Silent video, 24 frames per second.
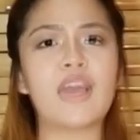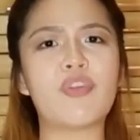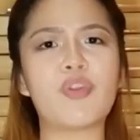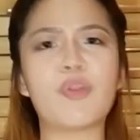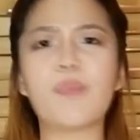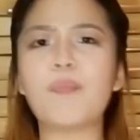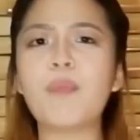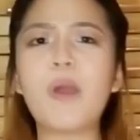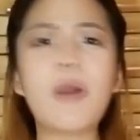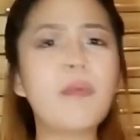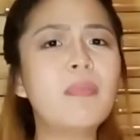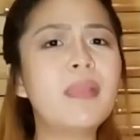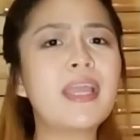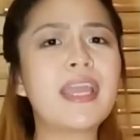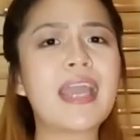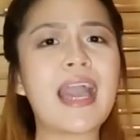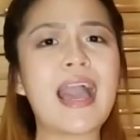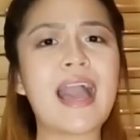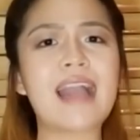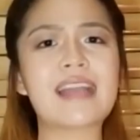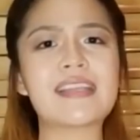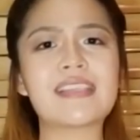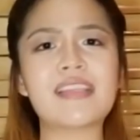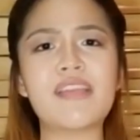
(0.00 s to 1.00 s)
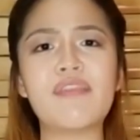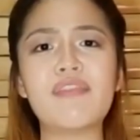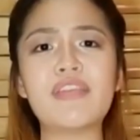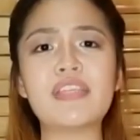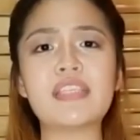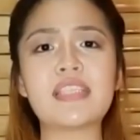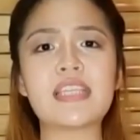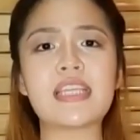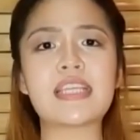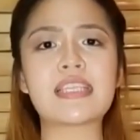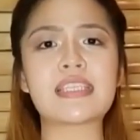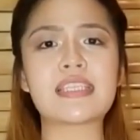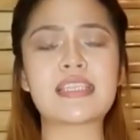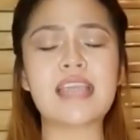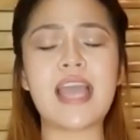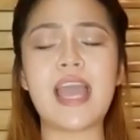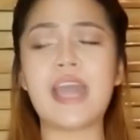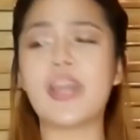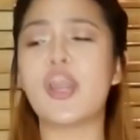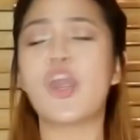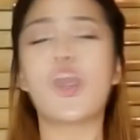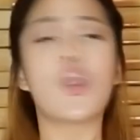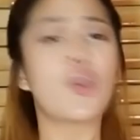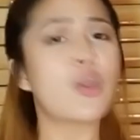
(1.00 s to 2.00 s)
Republic Act
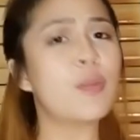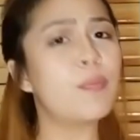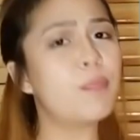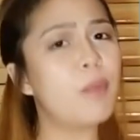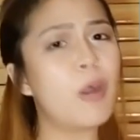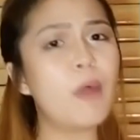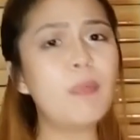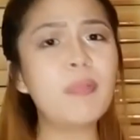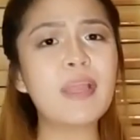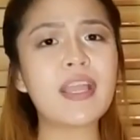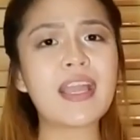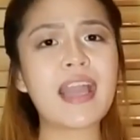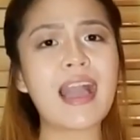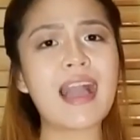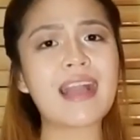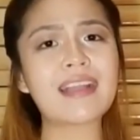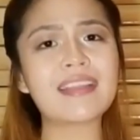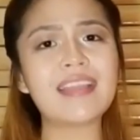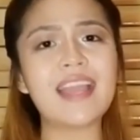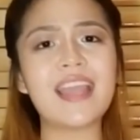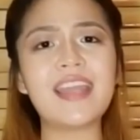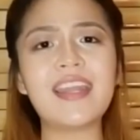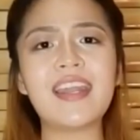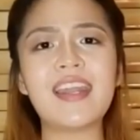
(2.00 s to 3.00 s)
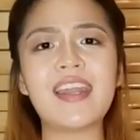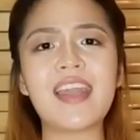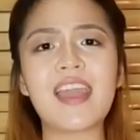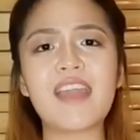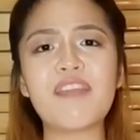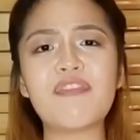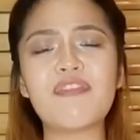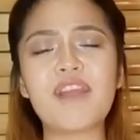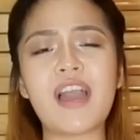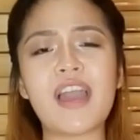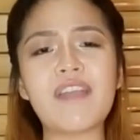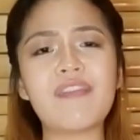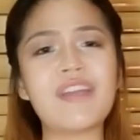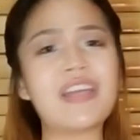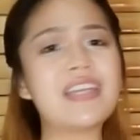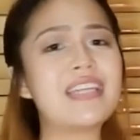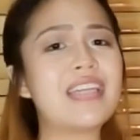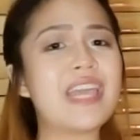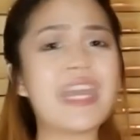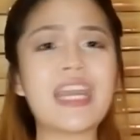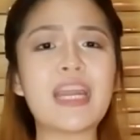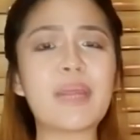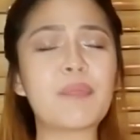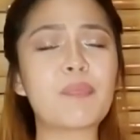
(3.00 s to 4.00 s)
7610, Republic Act 9995,
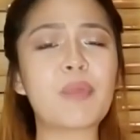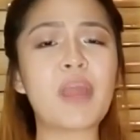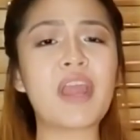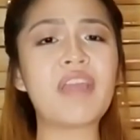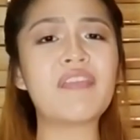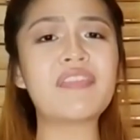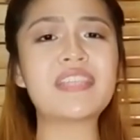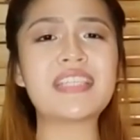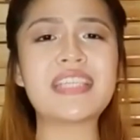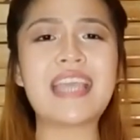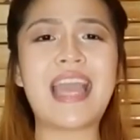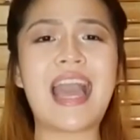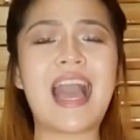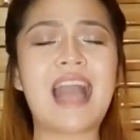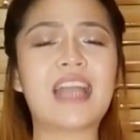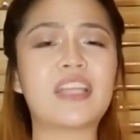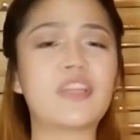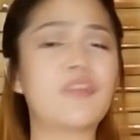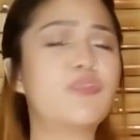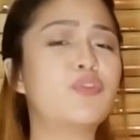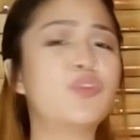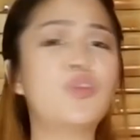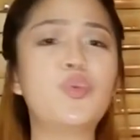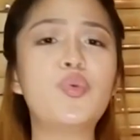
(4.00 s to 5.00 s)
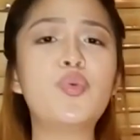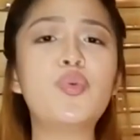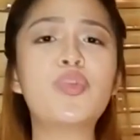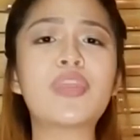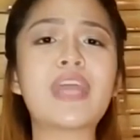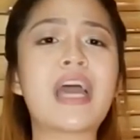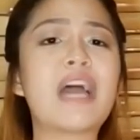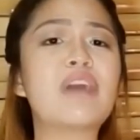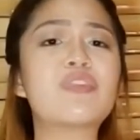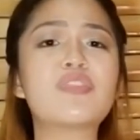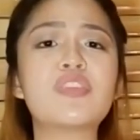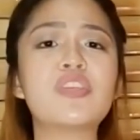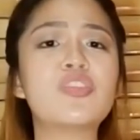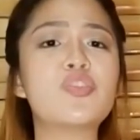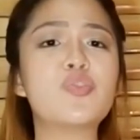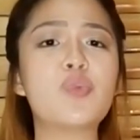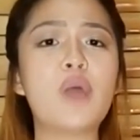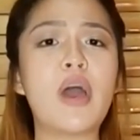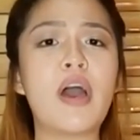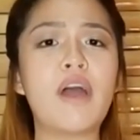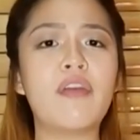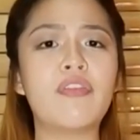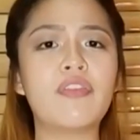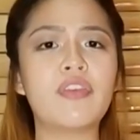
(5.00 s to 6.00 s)
and Data Privacy Act of
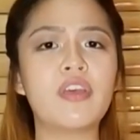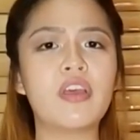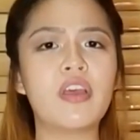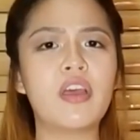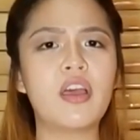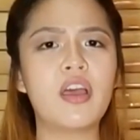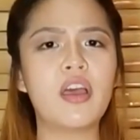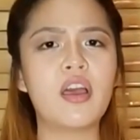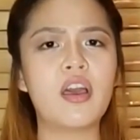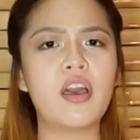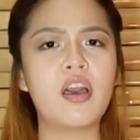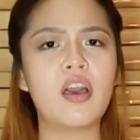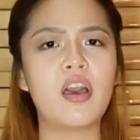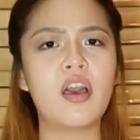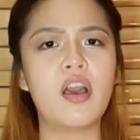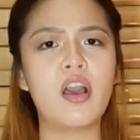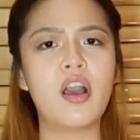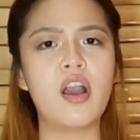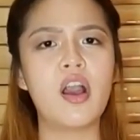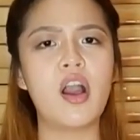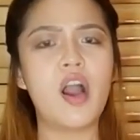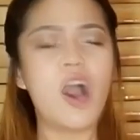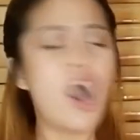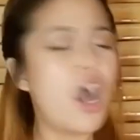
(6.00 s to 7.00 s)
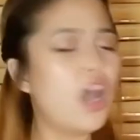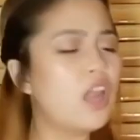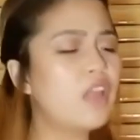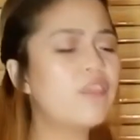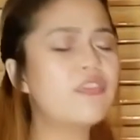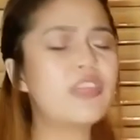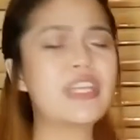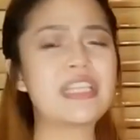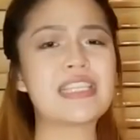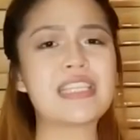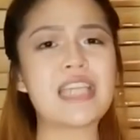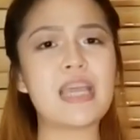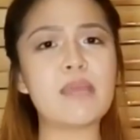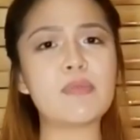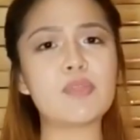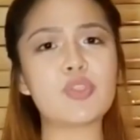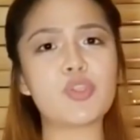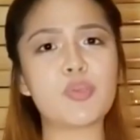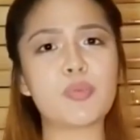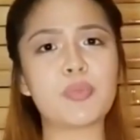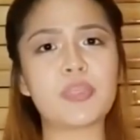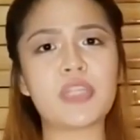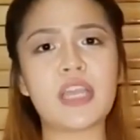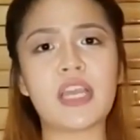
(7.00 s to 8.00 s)
2012. All of these
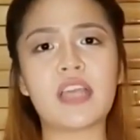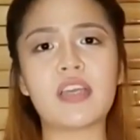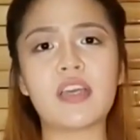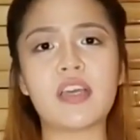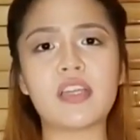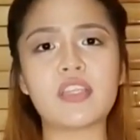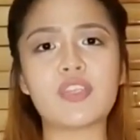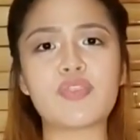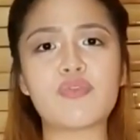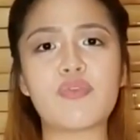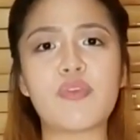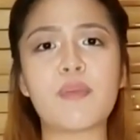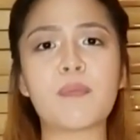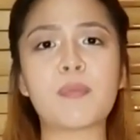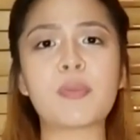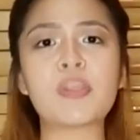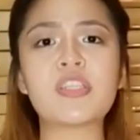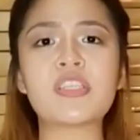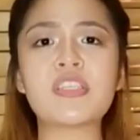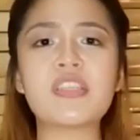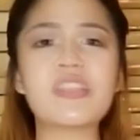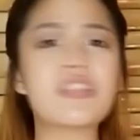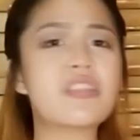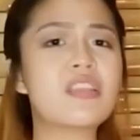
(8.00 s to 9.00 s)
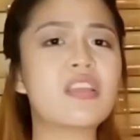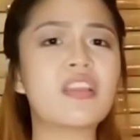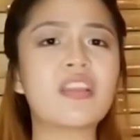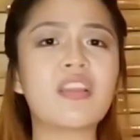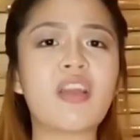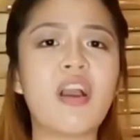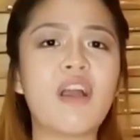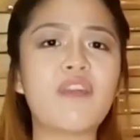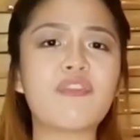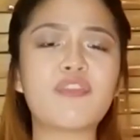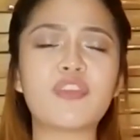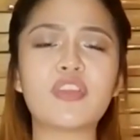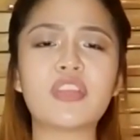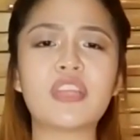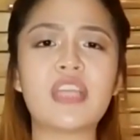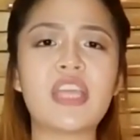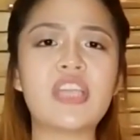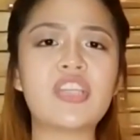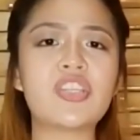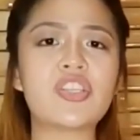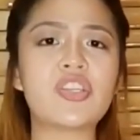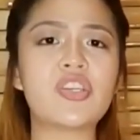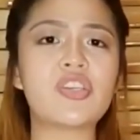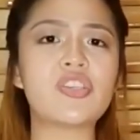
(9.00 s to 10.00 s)
aims to protect us from persistent
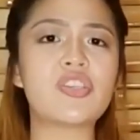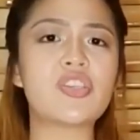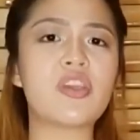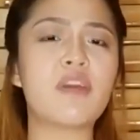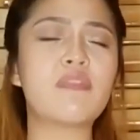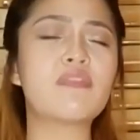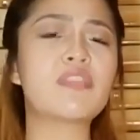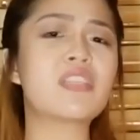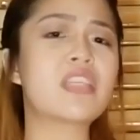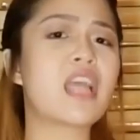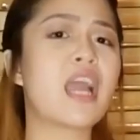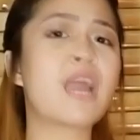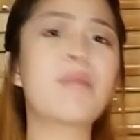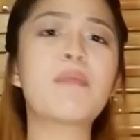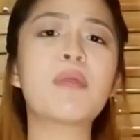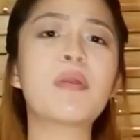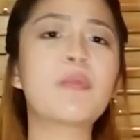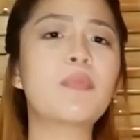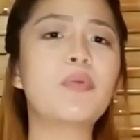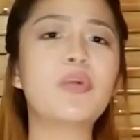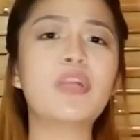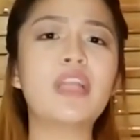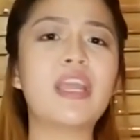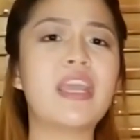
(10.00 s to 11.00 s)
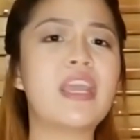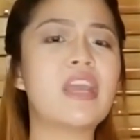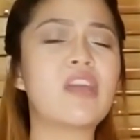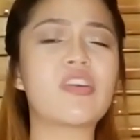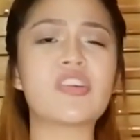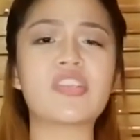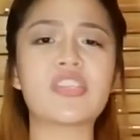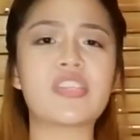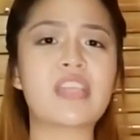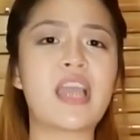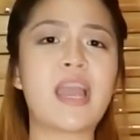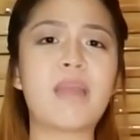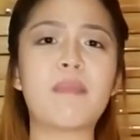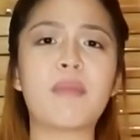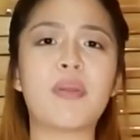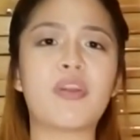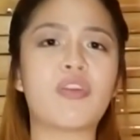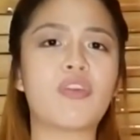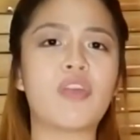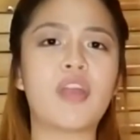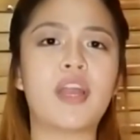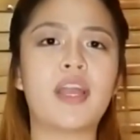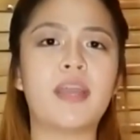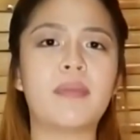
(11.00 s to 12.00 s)
confrontations of cyberbullying or
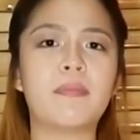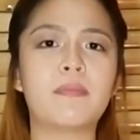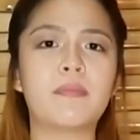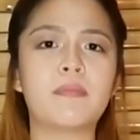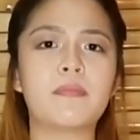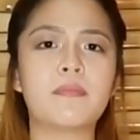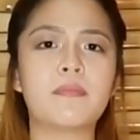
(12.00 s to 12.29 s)
cybercrime.